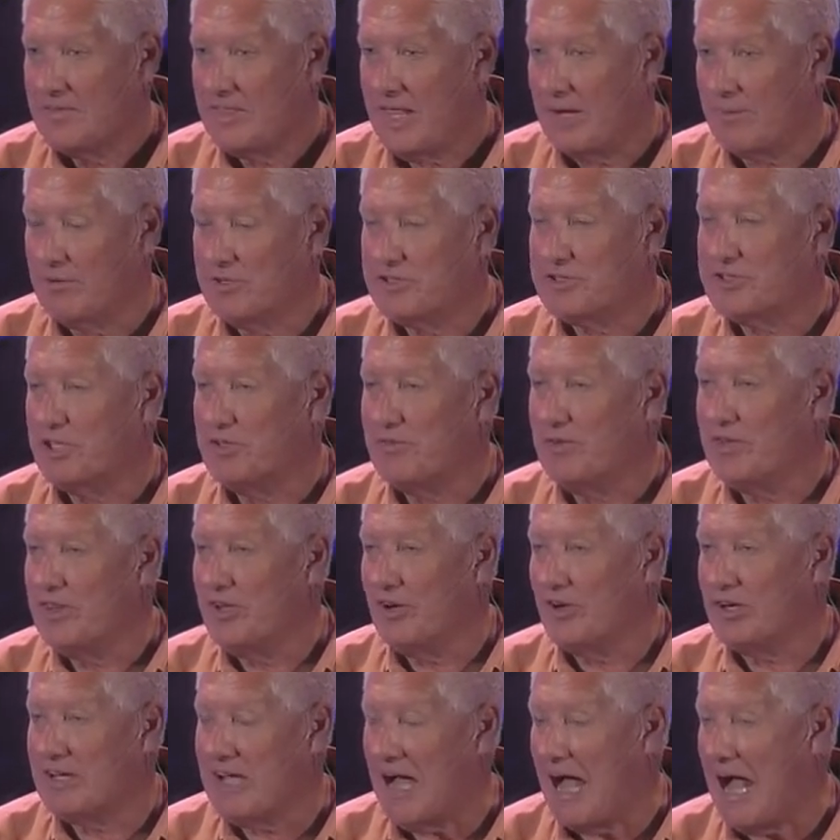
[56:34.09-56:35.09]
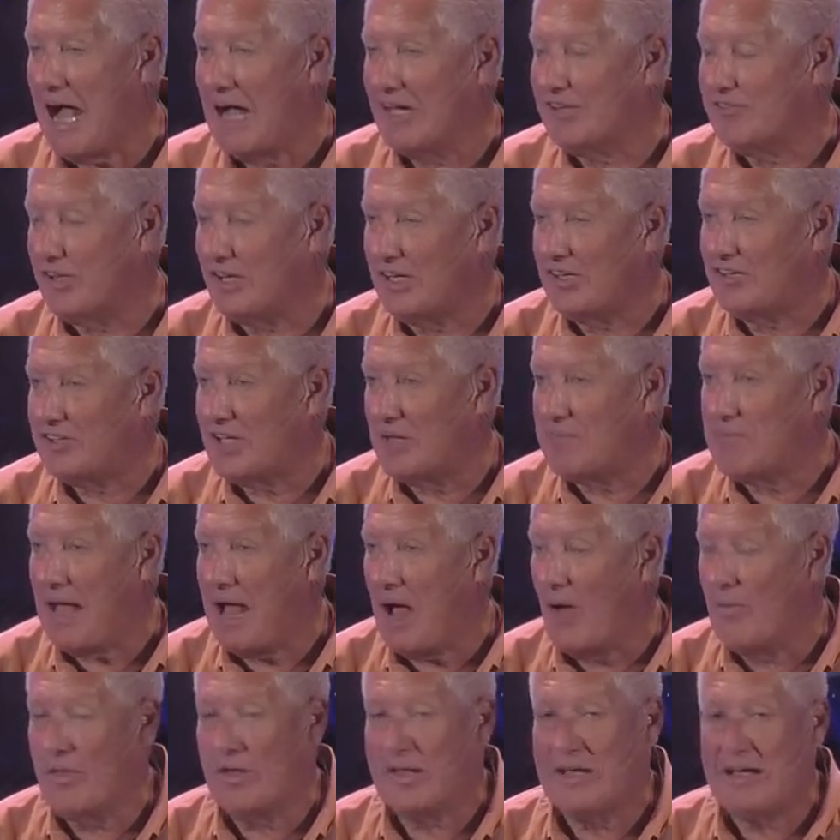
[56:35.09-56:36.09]
They were serving their gods like
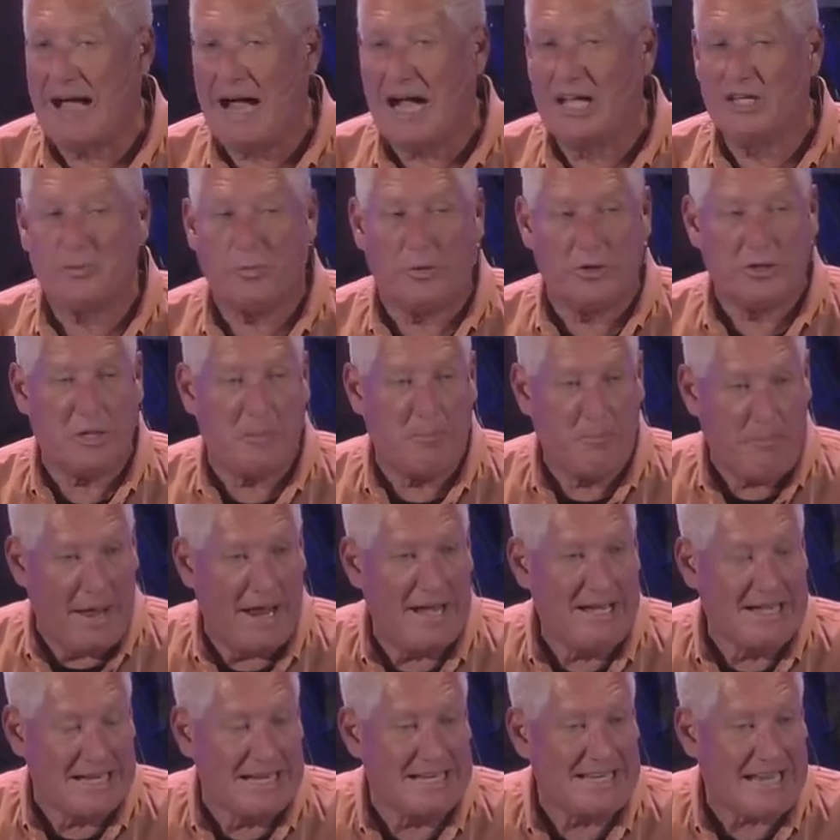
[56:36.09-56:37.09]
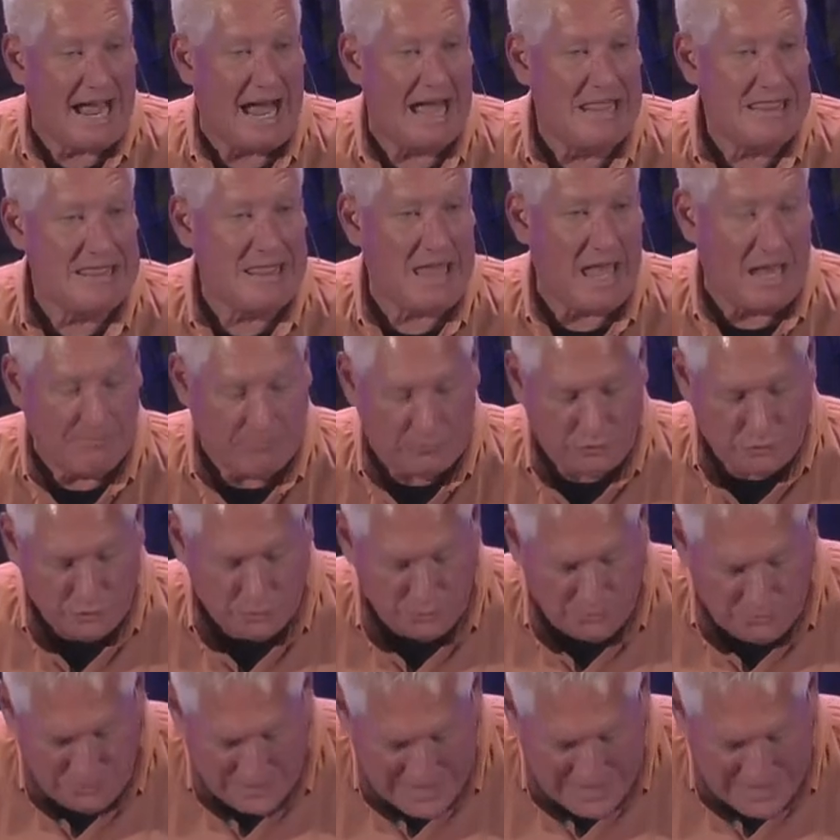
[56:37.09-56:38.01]
somehow the gods were dependent on them to